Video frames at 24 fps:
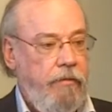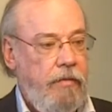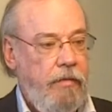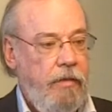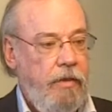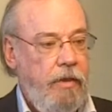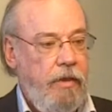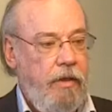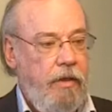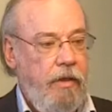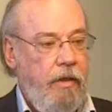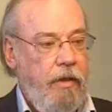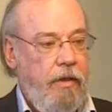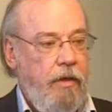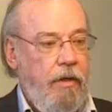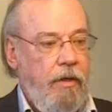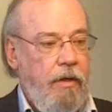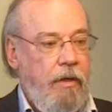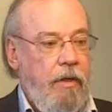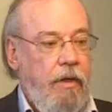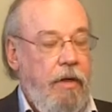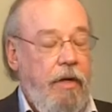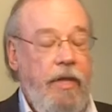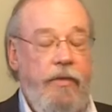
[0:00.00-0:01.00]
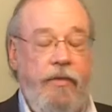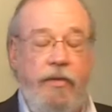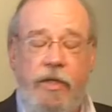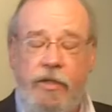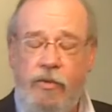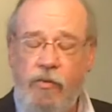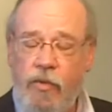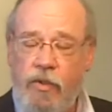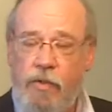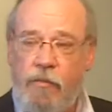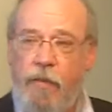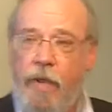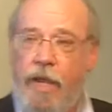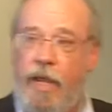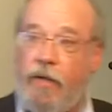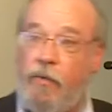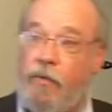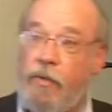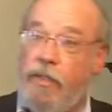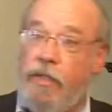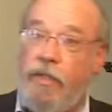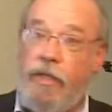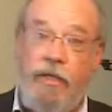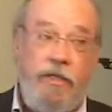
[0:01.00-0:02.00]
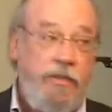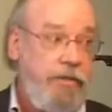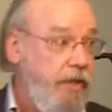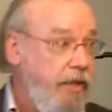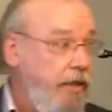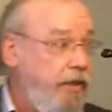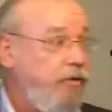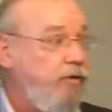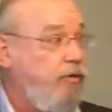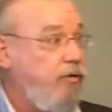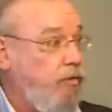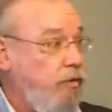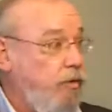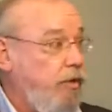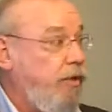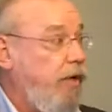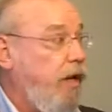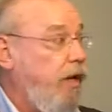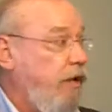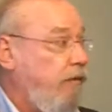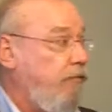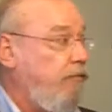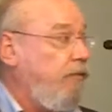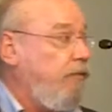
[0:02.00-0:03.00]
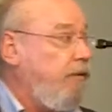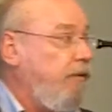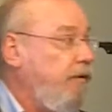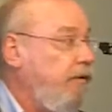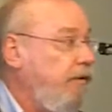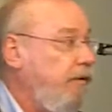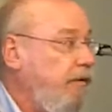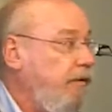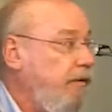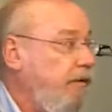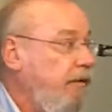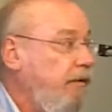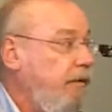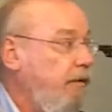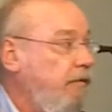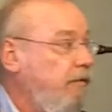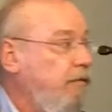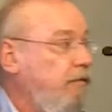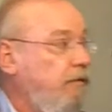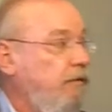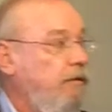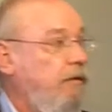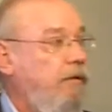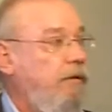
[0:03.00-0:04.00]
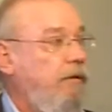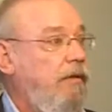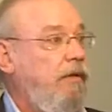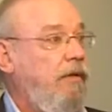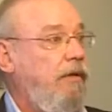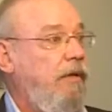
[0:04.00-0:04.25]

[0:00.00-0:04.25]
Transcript: Now, this was back when the Hells Angels were tough, you know.